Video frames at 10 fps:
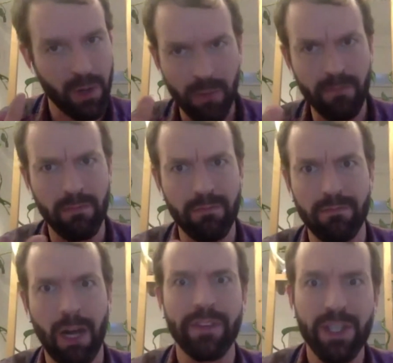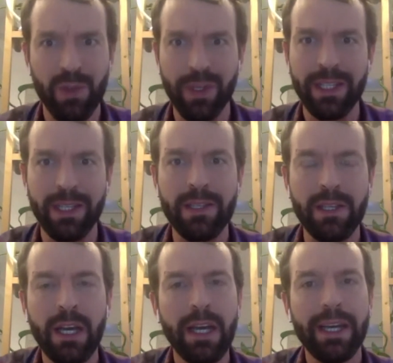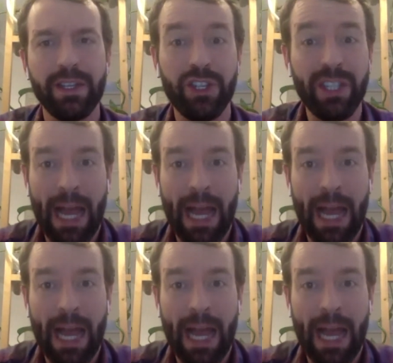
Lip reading: for obvious reasons, is just